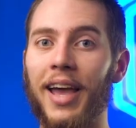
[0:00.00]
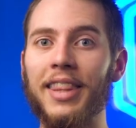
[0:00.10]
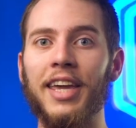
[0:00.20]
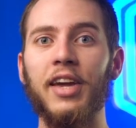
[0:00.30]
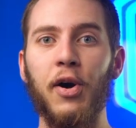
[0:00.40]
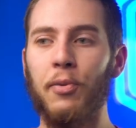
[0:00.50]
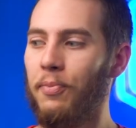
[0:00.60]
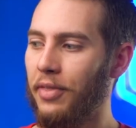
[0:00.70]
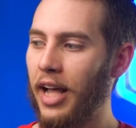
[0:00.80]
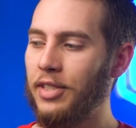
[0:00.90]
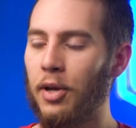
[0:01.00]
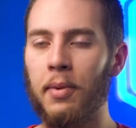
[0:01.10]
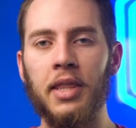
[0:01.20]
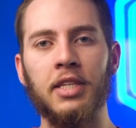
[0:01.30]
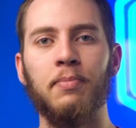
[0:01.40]
And there you go. That's how I
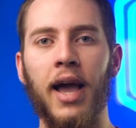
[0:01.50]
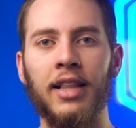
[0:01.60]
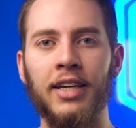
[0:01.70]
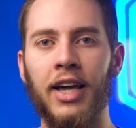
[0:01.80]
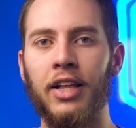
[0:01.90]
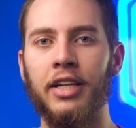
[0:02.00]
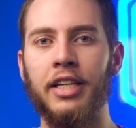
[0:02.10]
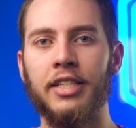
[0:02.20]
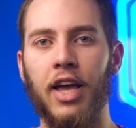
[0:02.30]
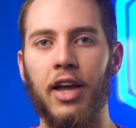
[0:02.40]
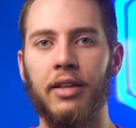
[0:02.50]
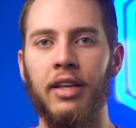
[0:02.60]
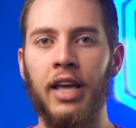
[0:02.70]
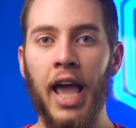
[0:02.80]
made this backlit L E D sign.